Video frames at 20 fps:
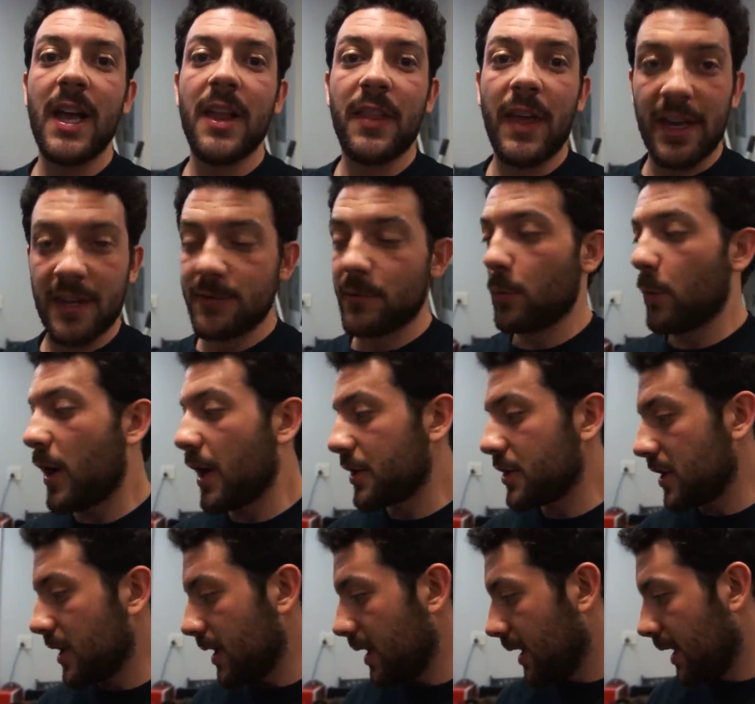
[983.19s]
Thanks for
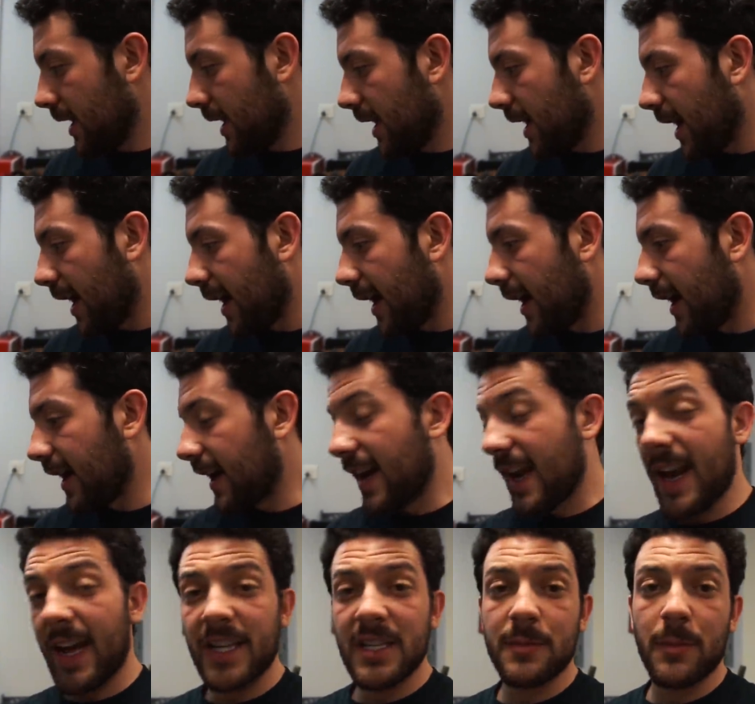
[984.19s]
watching. Uh,
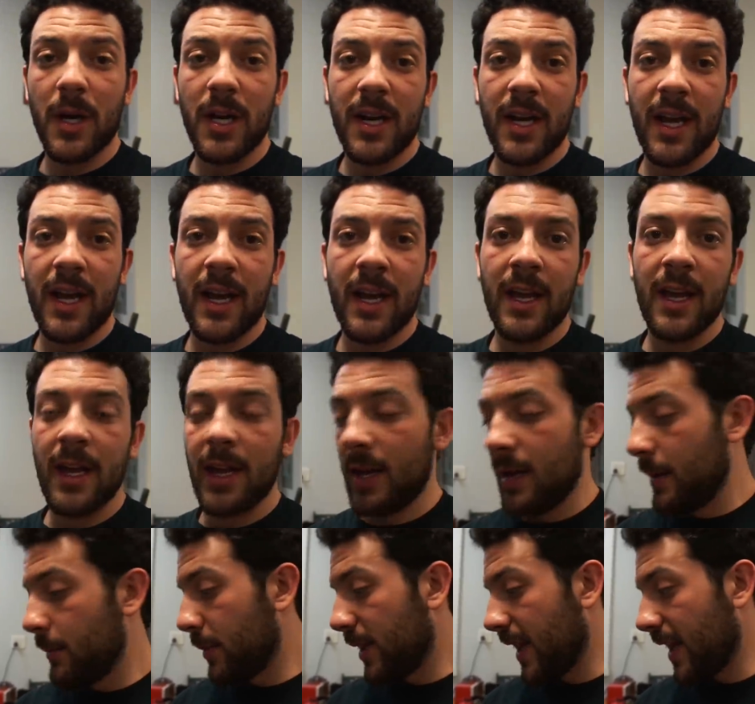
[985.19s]
next Monday,
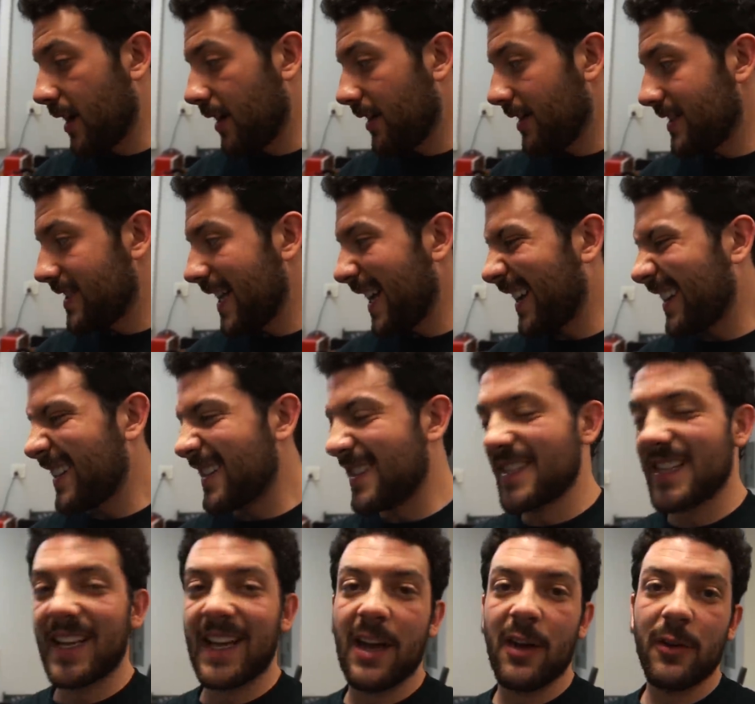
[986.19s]
planning on taking this
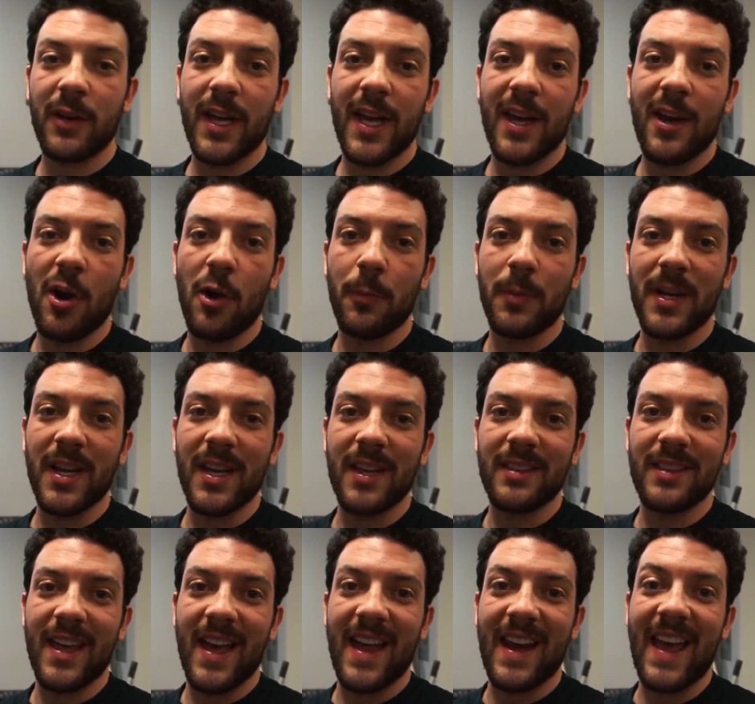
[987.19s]
thing out again, hoping to
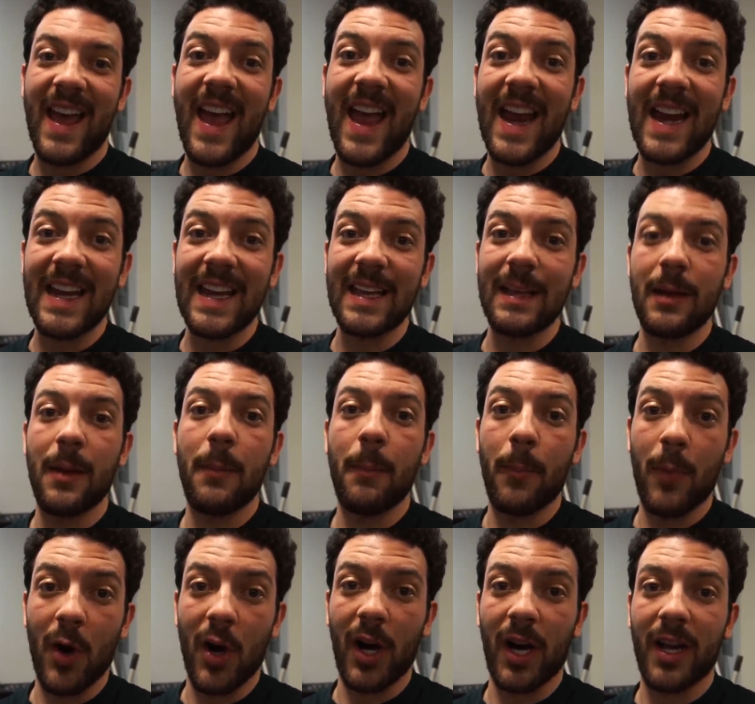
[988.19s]
hit that eighty
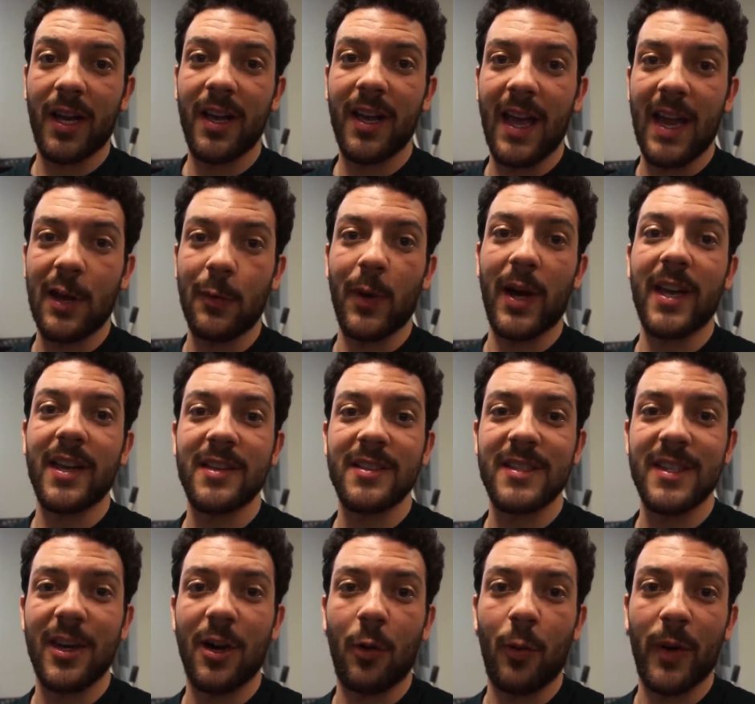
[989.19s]
mark. Anyway,
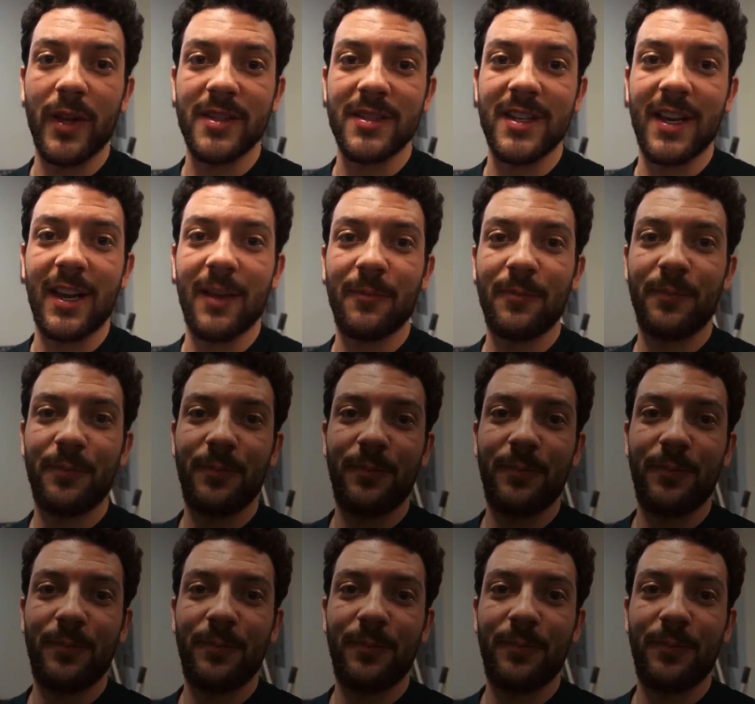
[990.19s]
see y'all Wednesday.